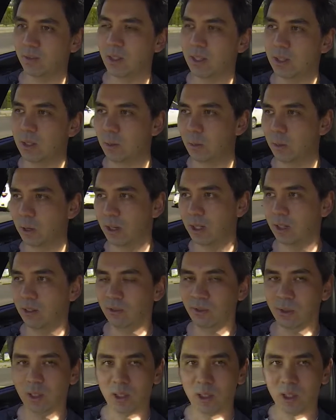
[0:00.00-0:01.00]
This
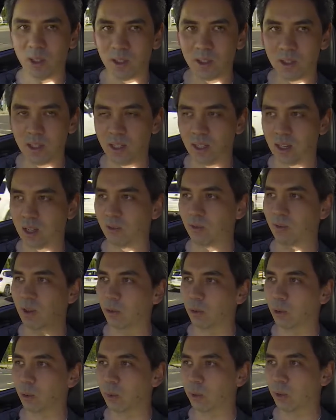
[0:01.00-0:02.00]
one features the
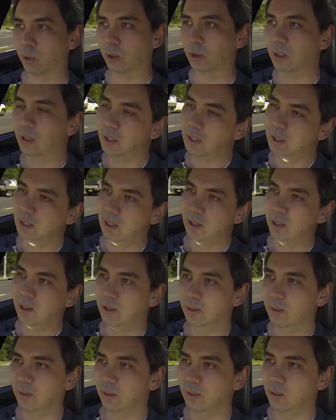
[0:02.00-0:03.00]
venerable
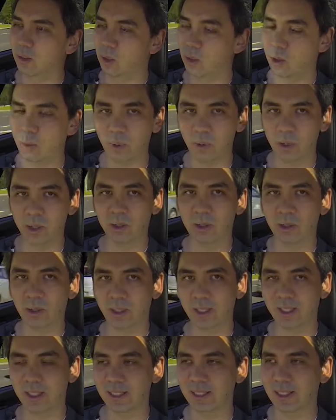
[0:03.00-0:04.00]
2.2
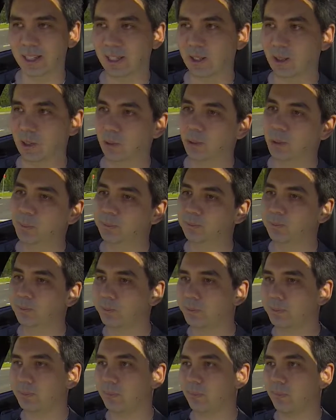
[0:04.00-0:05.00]
litre diesel
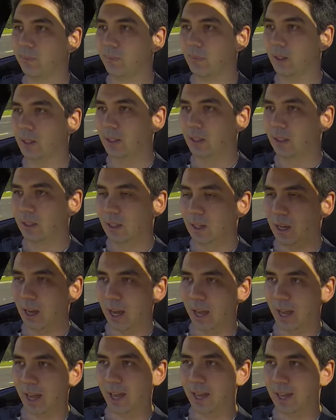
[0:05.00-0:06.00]

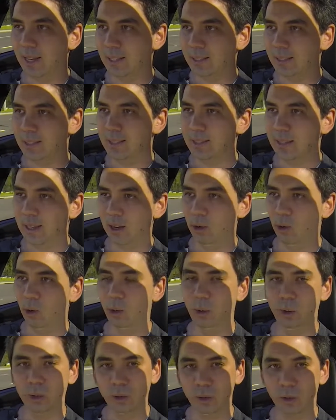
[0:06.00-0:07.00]
and
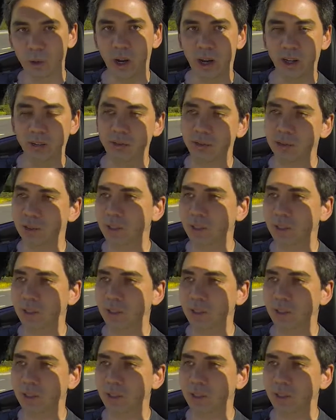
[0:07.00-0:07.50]
all-wheel drive.